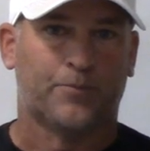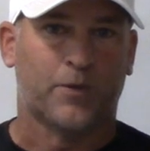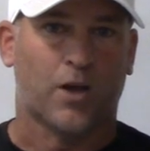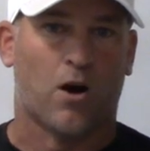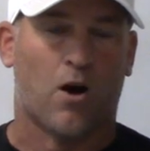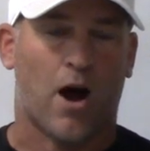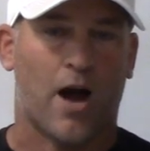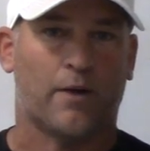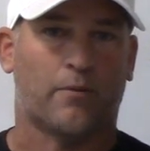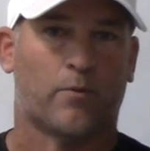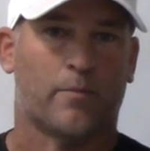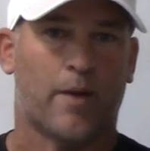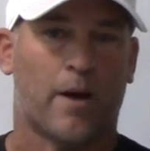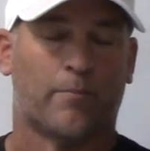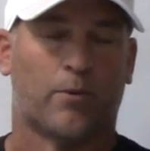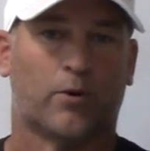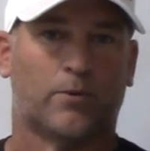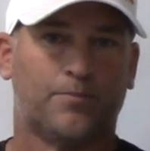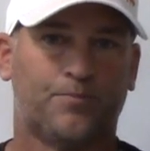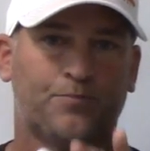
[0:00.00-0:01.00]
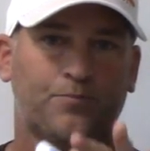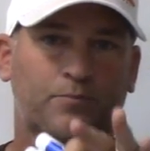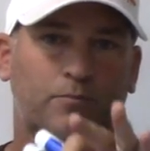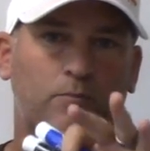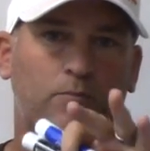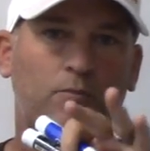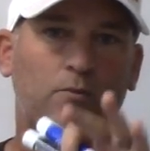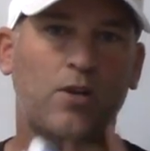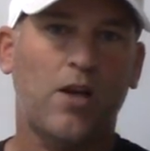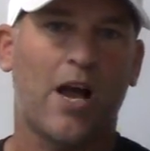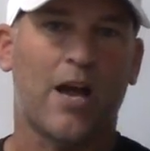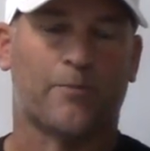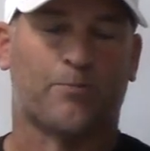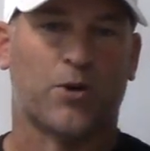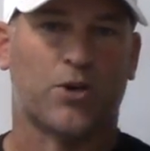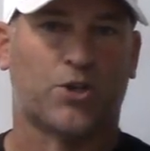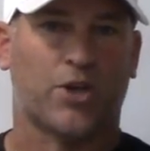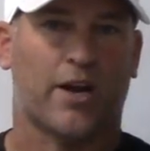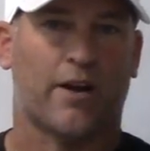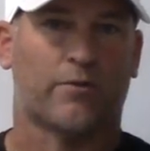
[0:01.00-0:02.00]
All right, remember, I
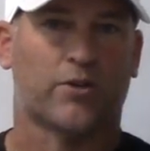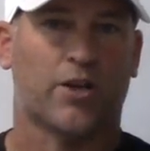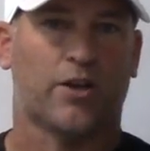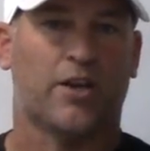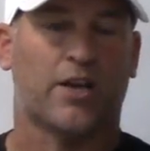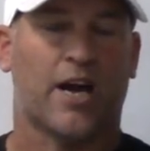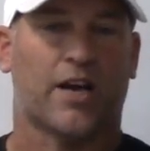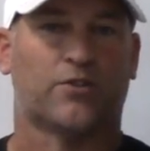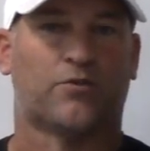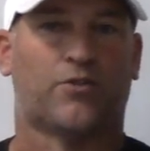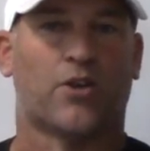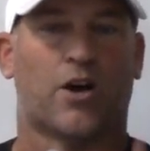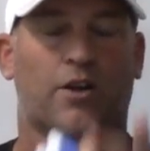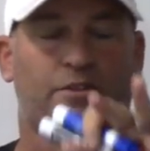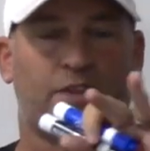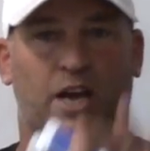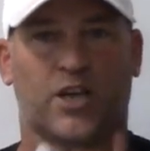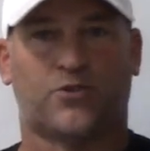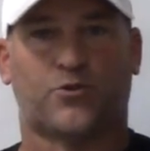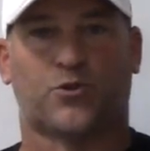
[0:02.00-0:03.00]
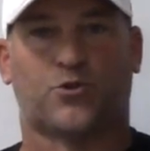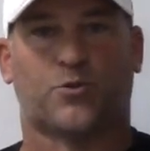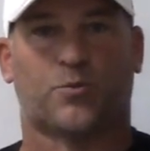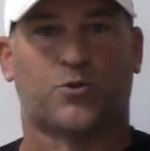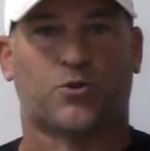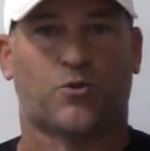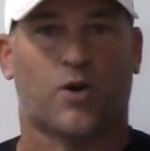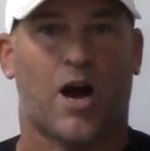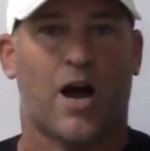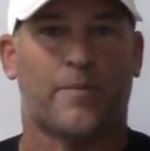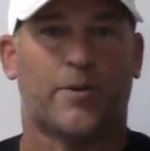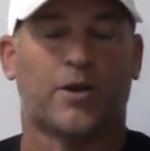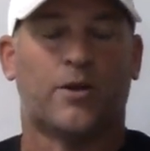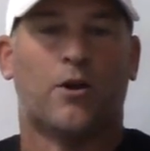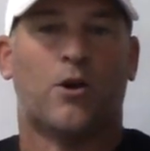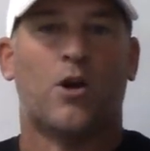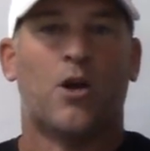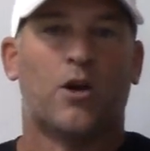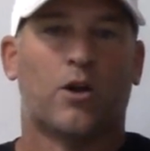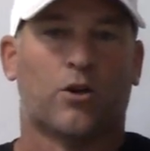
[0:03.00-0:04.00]
appreciate everything you guys have done. Thanks for
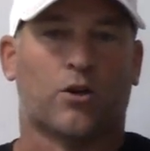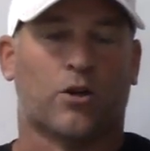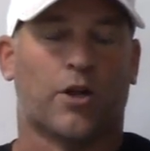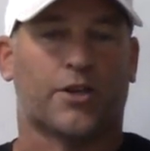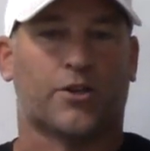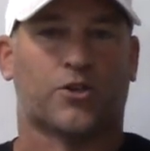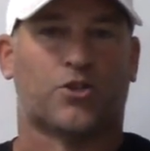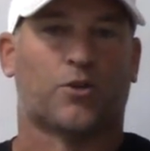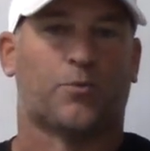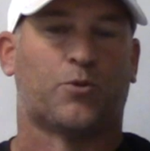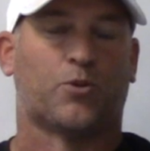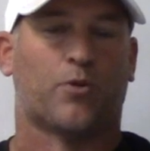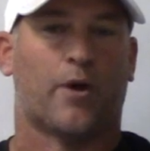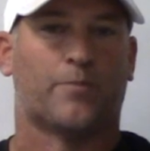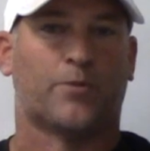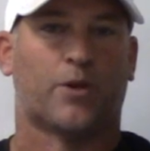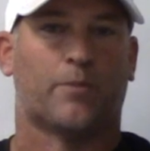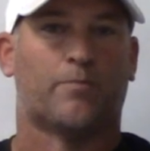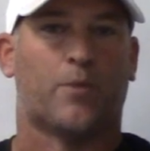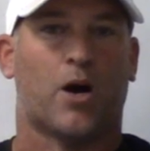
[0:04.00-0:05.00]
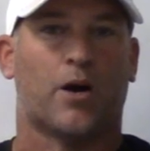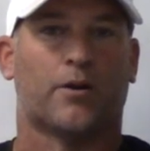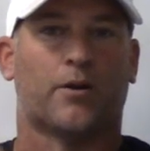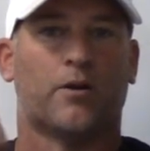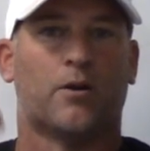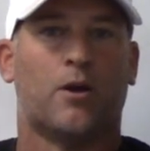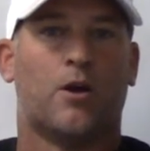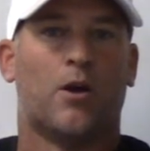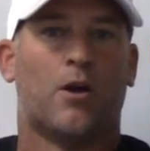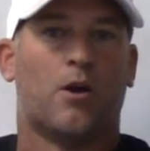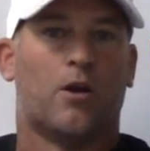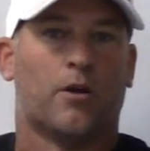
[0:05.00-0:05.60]
subscribing. Click the subscription button.